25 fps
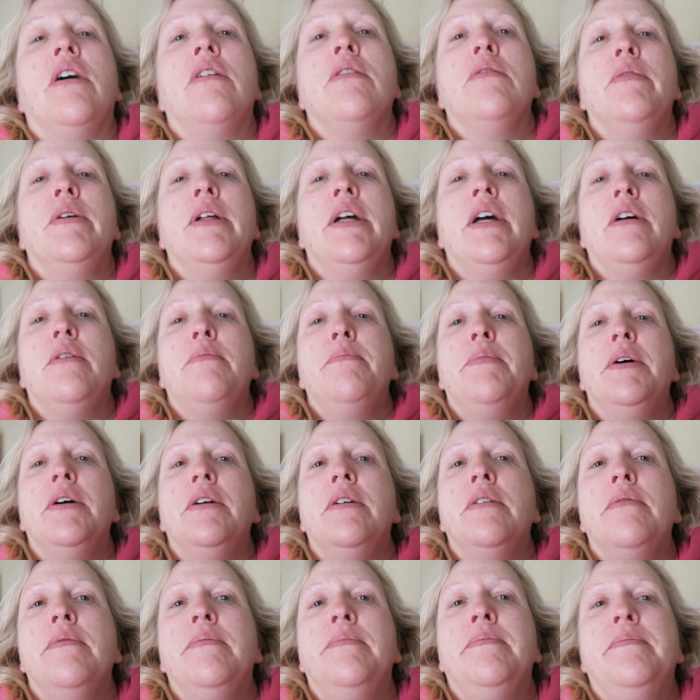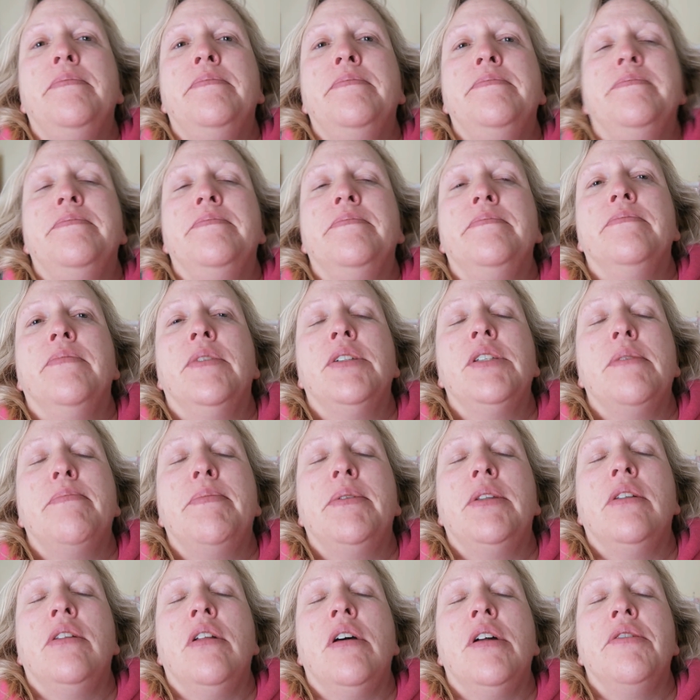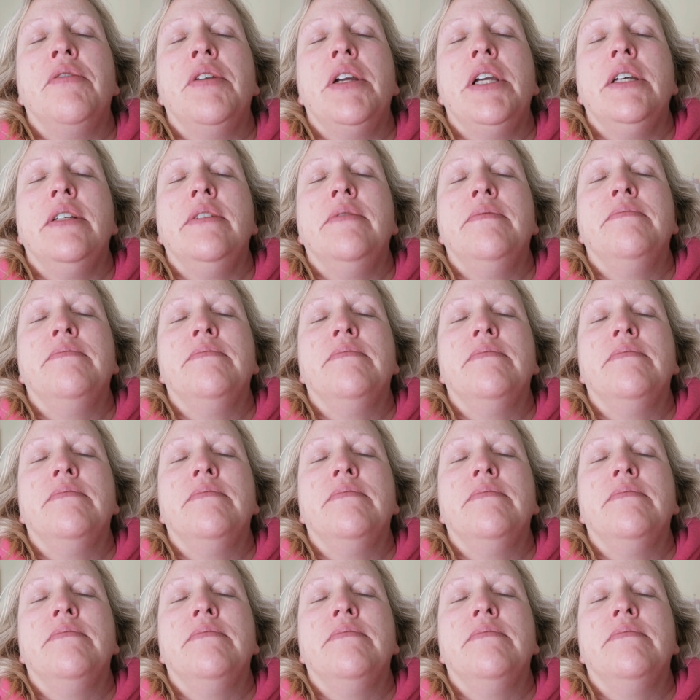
shower will help once I put the laundry